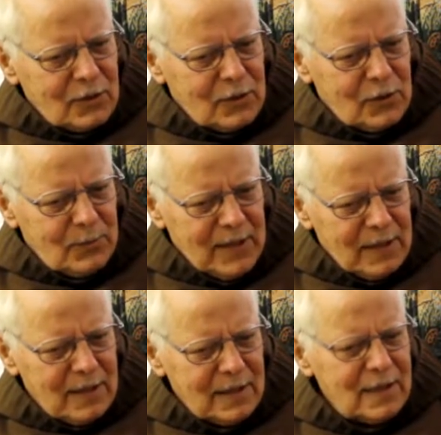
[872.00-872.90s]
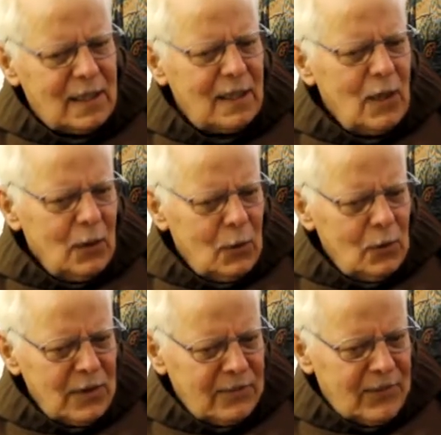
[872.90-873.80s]
to me,
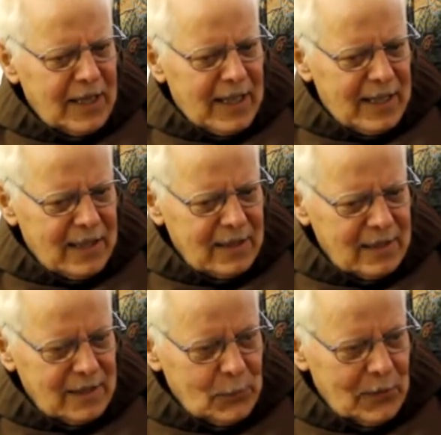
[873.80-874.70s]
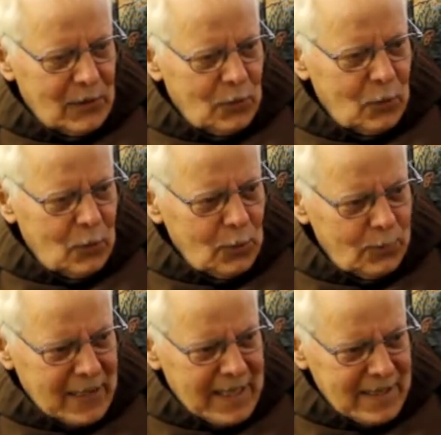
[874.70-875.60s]
all the friars, we are all
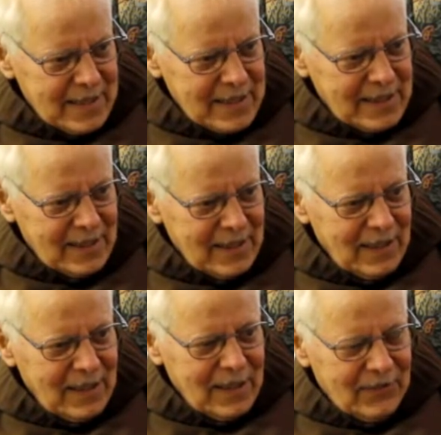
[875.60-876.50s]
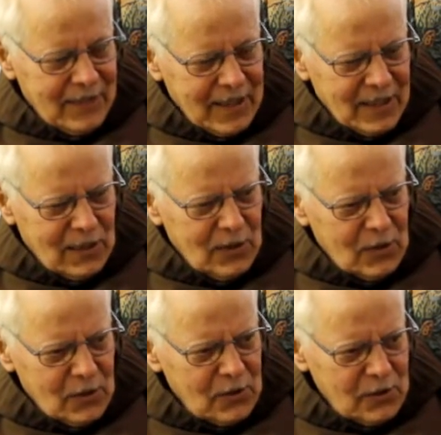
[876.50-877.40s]
brothers and very
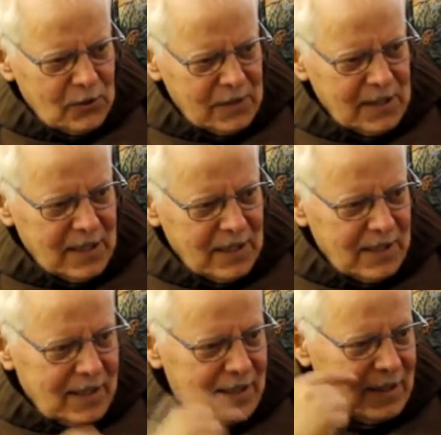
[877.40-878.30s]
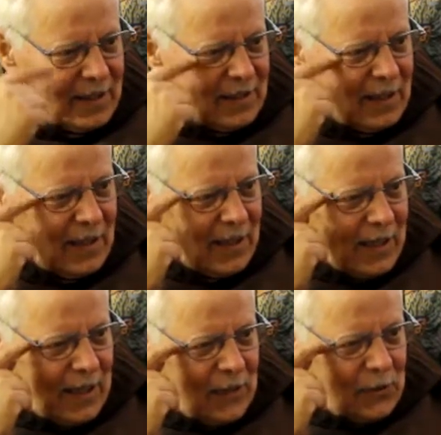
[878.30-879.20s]
close to each other. And
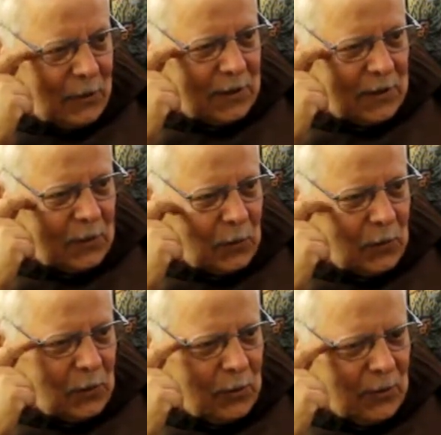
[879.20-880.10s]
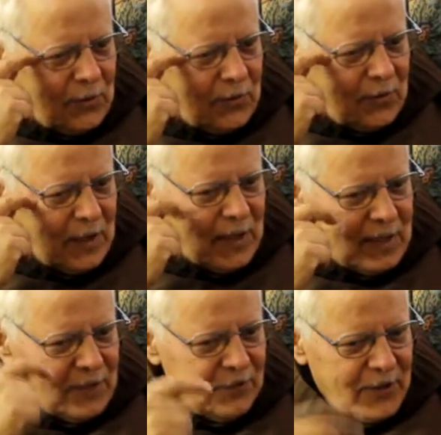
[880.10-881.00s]
I look at all
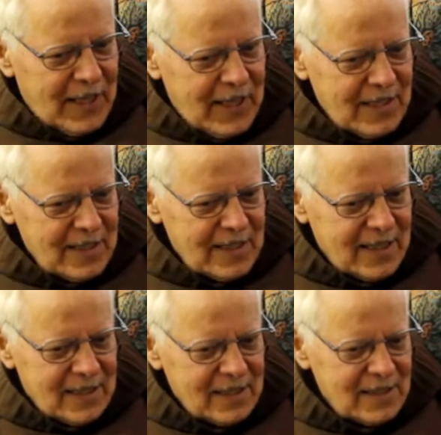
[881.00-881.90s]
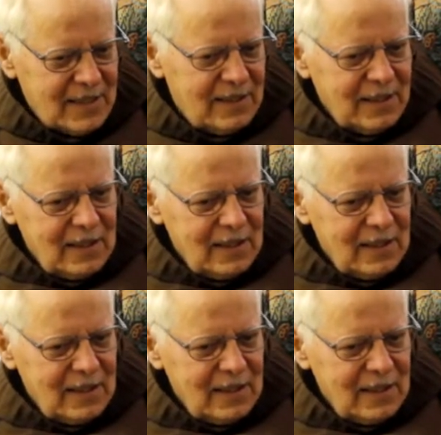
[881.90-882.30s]
other friars as